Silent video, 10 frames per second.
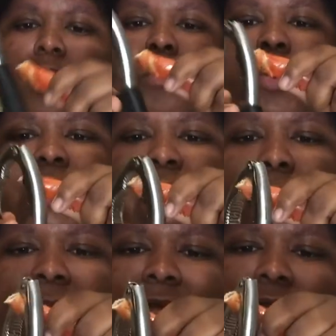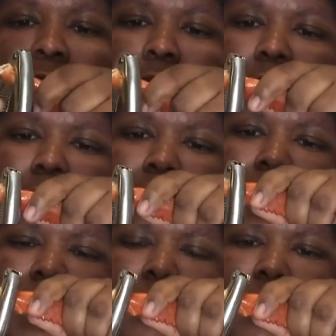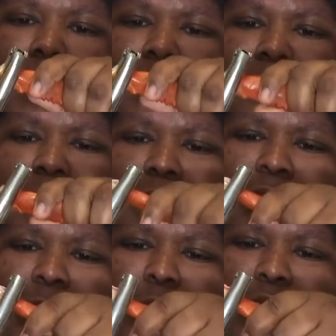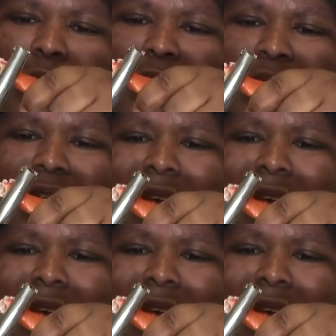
more topic videos, and then you see it's like more, I